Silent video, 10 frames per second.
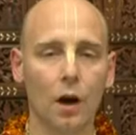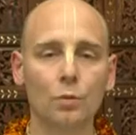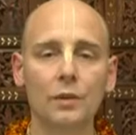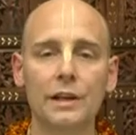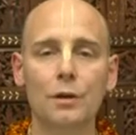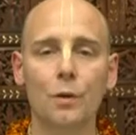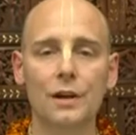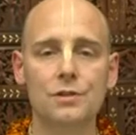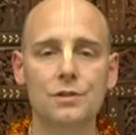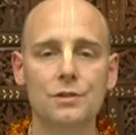Only
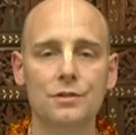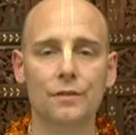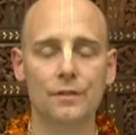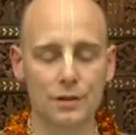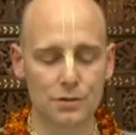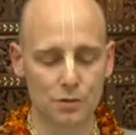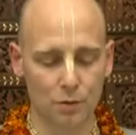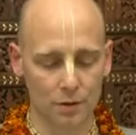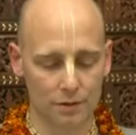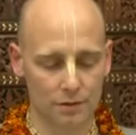questions of this
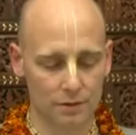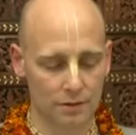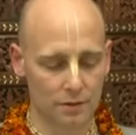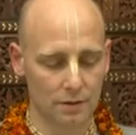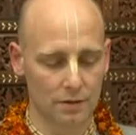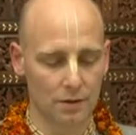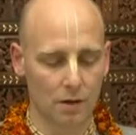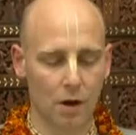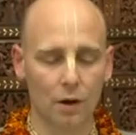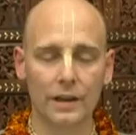sort
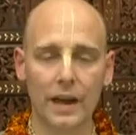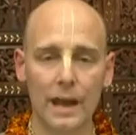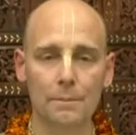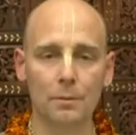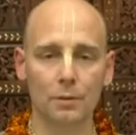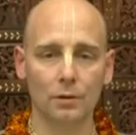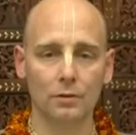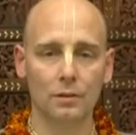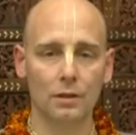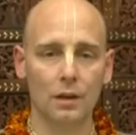are
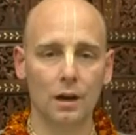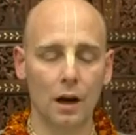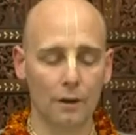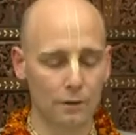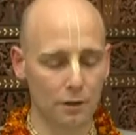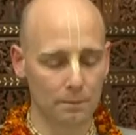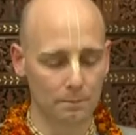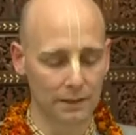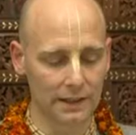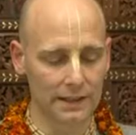capable of
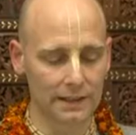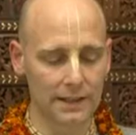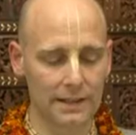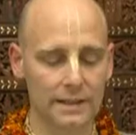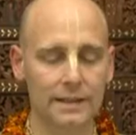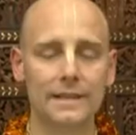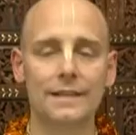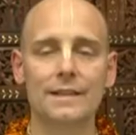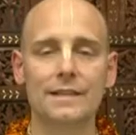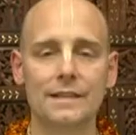completely
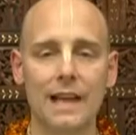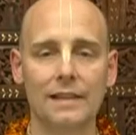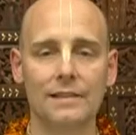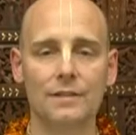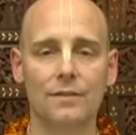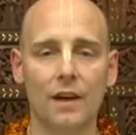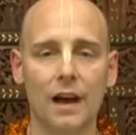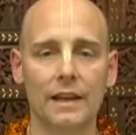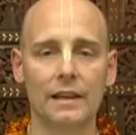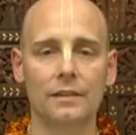
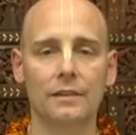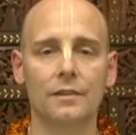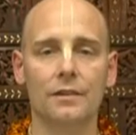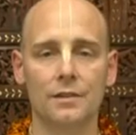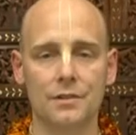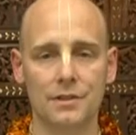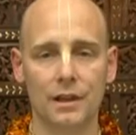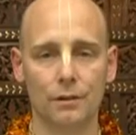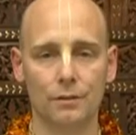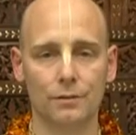satisfying the
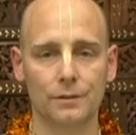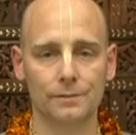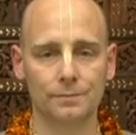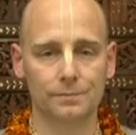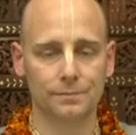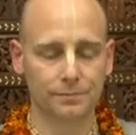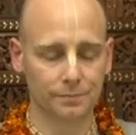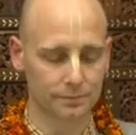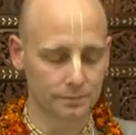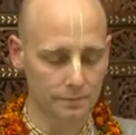self.
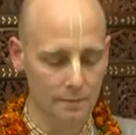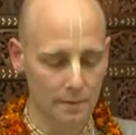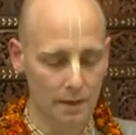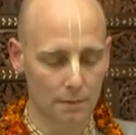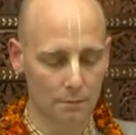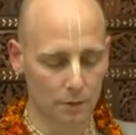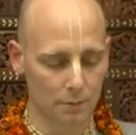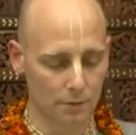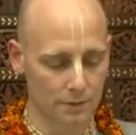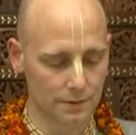
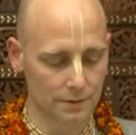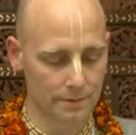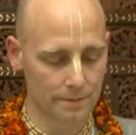Purport.